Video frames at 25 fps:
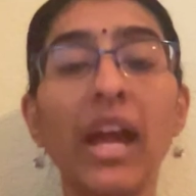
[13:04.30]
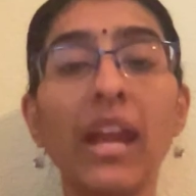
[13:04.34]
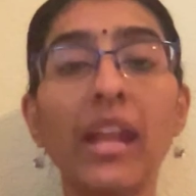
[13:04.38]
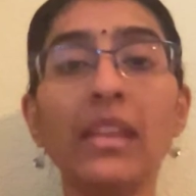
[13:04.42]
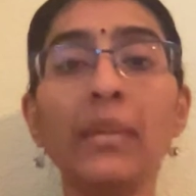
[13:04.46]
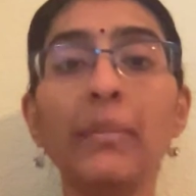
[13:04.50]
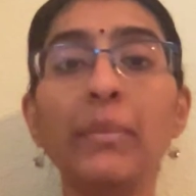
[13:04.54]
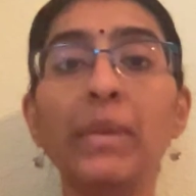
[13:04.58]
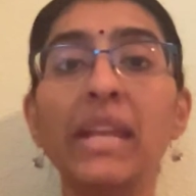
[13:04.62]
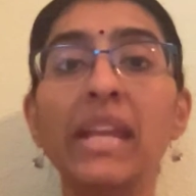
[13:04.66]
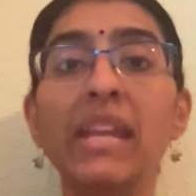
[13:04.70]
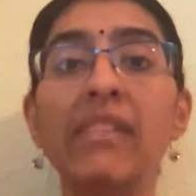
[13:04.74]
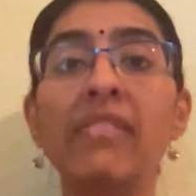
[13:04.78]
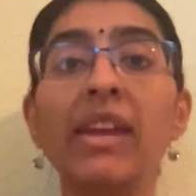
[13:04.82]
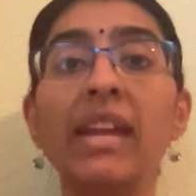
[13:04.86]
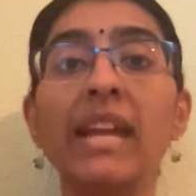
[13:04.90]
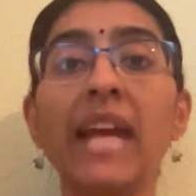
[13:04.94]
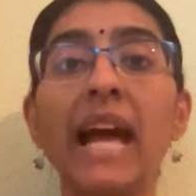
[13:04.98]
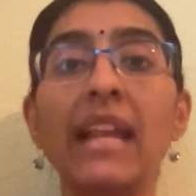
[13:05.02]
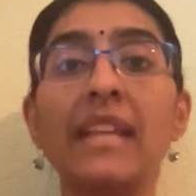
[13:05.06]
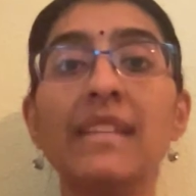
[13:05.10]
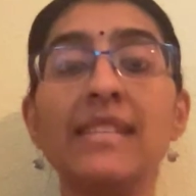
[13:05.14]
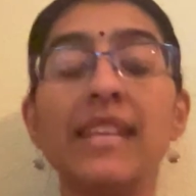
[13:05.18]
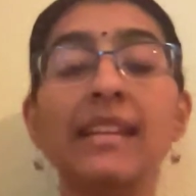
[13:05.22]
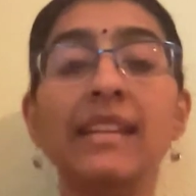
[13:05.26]
are in the Milky Way
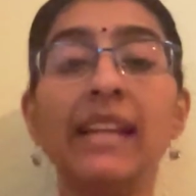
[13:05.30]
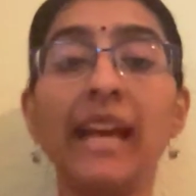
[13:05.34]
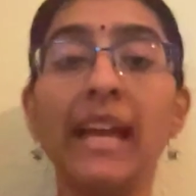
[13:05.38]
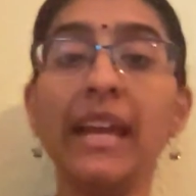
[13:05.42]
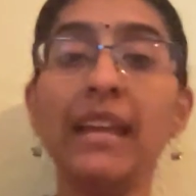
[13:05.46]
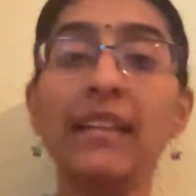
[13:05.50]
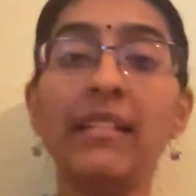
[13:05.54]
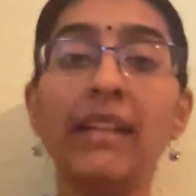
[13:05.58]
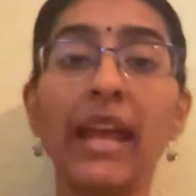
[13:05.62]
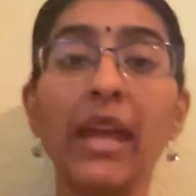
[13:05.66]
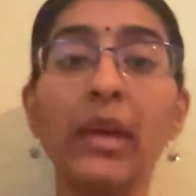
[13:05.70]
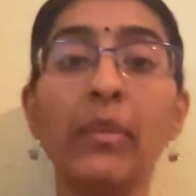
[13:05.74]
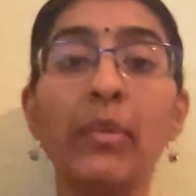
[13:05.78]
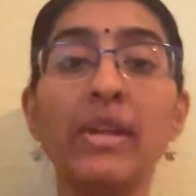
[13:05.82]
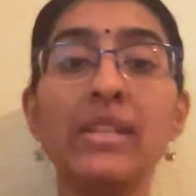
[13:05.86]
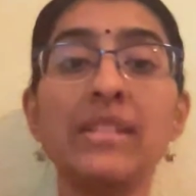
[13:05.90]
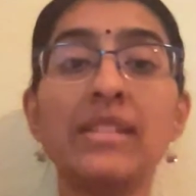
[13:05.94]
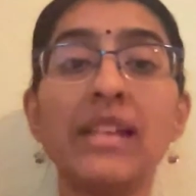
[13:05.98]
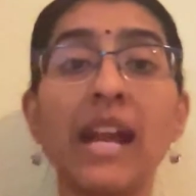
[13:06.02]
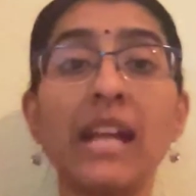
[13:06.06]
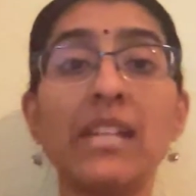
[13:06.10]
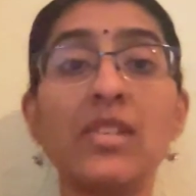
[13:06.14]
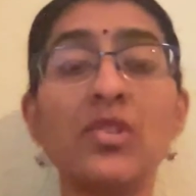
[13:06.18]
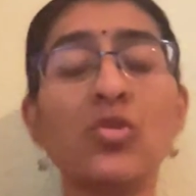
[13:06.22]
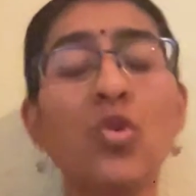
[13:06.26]
galaxy, likewise
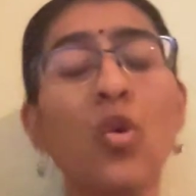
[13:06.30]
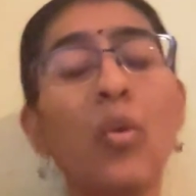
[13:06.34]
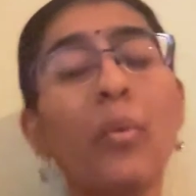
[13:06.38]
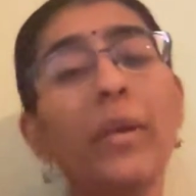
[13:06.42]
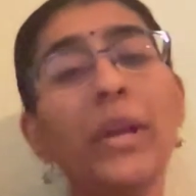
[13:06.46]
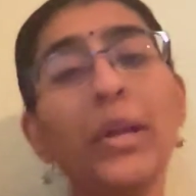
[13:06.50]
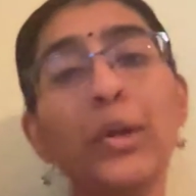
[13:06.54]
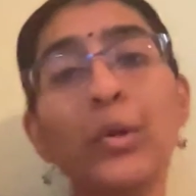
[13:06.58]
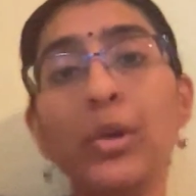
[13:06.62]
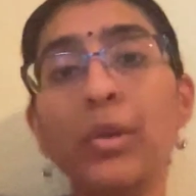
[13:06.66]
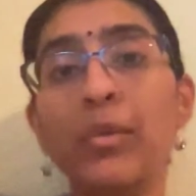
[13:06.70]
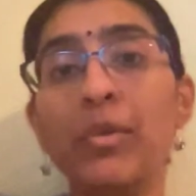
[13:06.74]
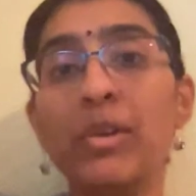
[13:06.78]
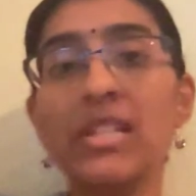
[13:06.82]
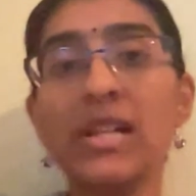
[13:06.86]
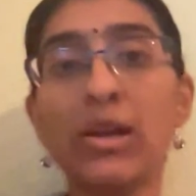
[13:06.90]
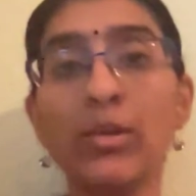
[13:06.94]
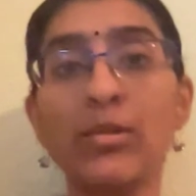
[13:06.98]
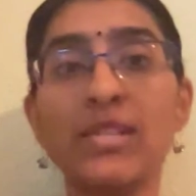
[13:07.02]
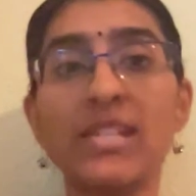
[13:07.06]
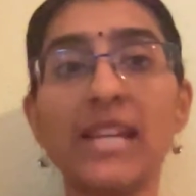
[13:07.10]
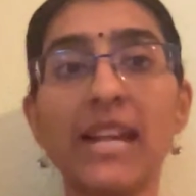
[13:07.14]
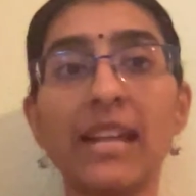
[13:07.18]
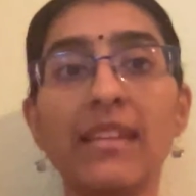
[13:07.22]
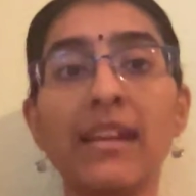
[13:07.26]
there are so many universes
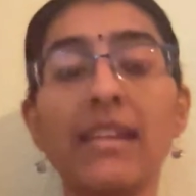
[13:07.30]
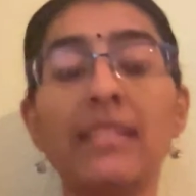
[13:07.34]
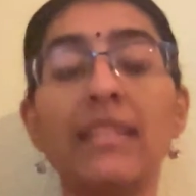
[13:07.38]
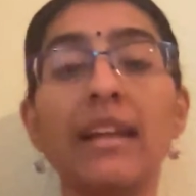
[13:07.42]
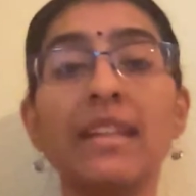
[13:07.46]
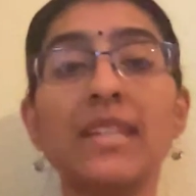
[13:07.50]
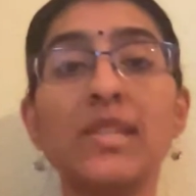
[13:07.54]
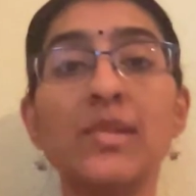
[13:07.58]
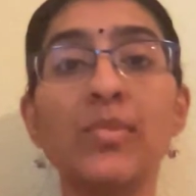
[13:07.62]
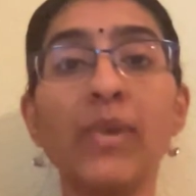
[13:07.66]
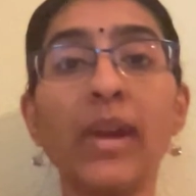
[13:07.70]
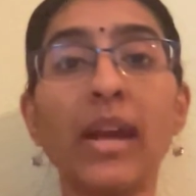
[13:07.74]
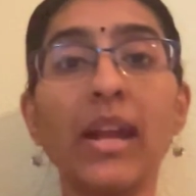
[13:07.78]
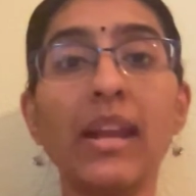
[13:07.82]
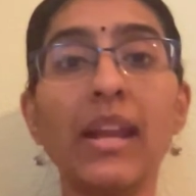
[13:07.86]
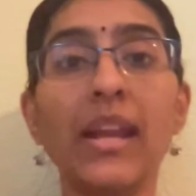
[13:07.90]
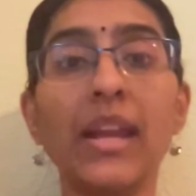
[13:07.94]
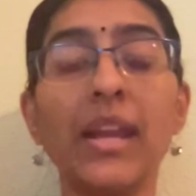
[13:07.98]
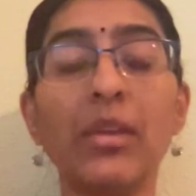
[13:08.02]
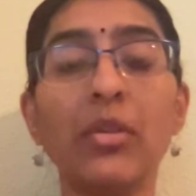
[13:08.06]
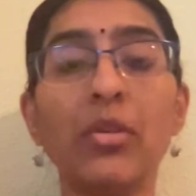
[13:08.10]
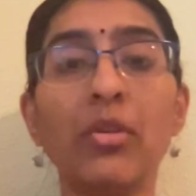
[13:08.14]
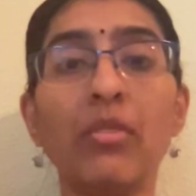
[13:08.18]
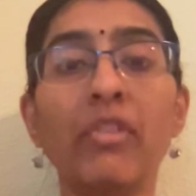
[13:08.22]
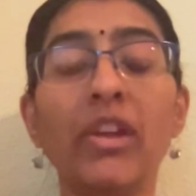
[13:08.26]
outside there. That's where
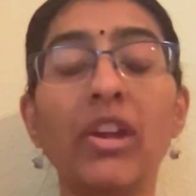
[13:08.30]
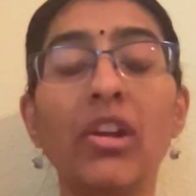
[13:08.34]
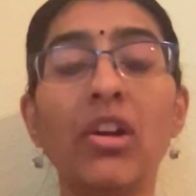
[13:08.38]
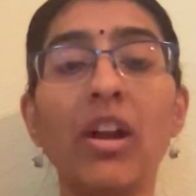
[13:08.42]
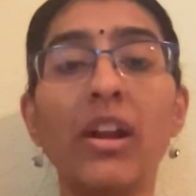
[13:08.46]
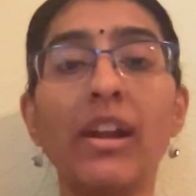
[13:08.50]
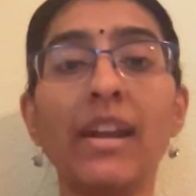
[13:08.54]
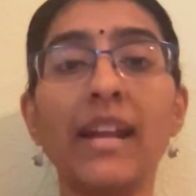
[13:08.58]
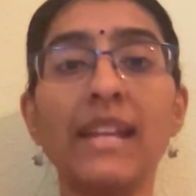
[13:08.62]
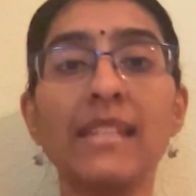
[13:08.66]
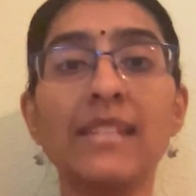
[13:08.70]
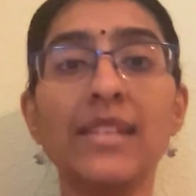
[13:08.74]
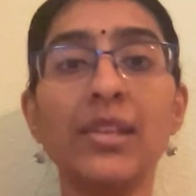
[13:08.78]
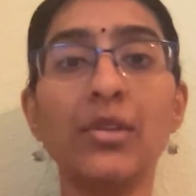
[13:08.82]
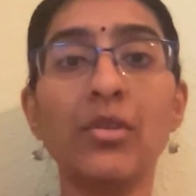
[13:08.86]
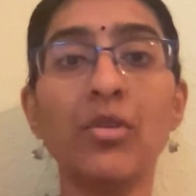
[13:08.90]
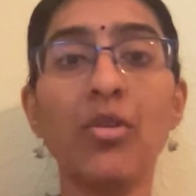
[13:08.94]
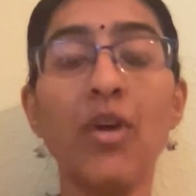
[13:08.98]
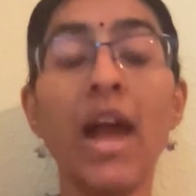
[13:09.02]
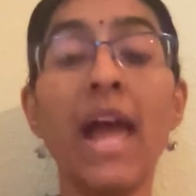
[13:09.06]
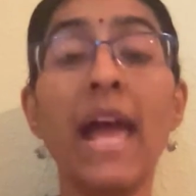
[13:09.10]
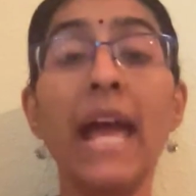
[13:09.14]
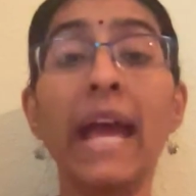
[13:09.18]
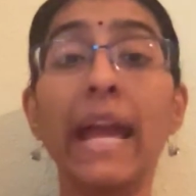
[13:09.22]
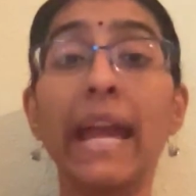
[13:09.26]
like we call it as
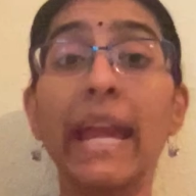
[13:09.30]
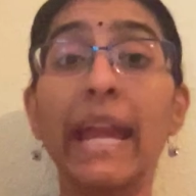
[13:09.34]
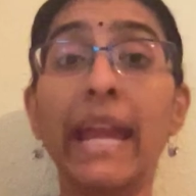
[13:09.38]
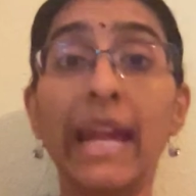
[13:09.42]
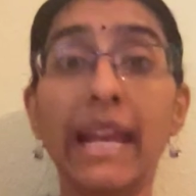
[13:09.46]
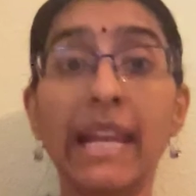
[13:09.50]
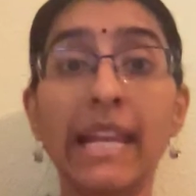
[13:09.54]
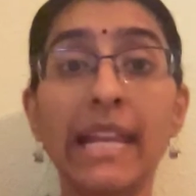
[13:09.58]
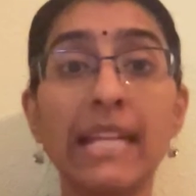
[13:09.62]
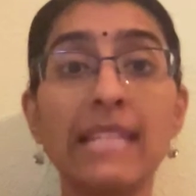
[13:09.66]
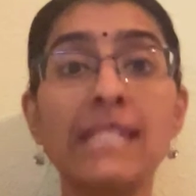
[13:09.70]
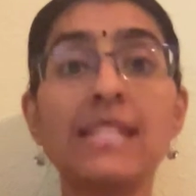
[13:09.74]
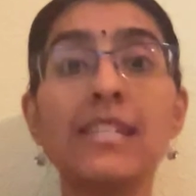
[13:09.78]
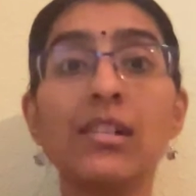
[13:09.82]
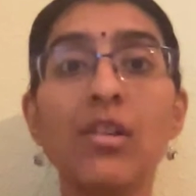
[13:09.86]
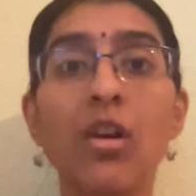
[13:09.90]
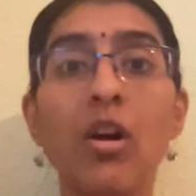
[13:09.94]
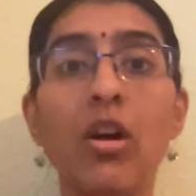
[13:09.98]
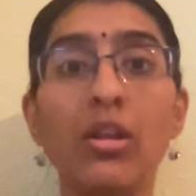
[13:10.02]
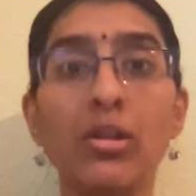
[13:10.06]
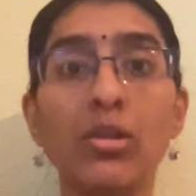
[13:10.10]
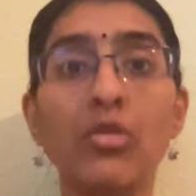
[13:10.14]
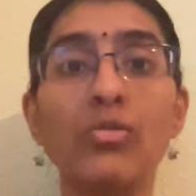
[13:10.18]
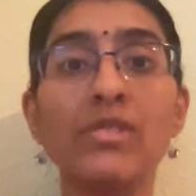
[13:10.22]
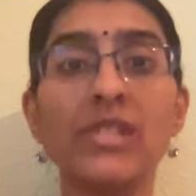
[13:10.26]
aliens and
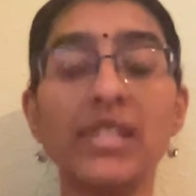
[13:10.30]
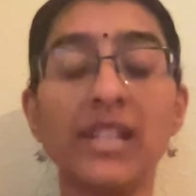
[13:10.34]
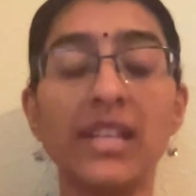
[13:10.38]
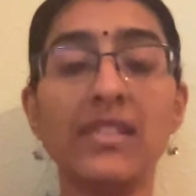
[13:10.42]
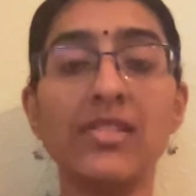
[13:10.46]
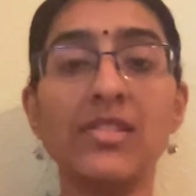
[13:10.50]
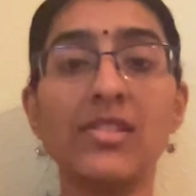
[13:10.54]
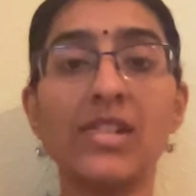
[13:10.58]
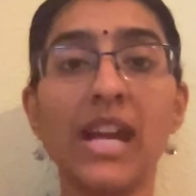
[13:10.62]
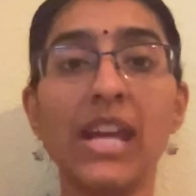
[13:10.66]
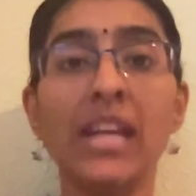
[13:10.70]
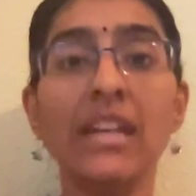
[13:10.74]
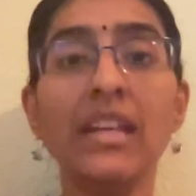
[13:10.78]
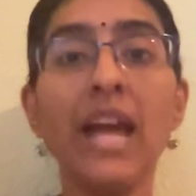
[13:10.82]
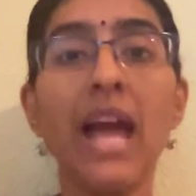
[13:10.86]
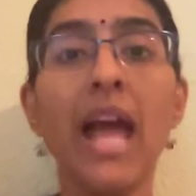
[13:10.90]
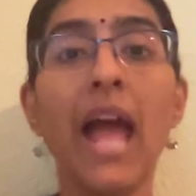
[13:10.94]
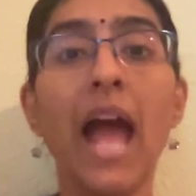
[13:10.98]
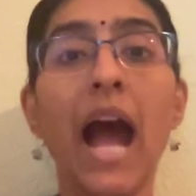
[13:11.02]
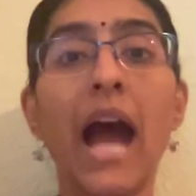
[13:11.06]
all those things, right?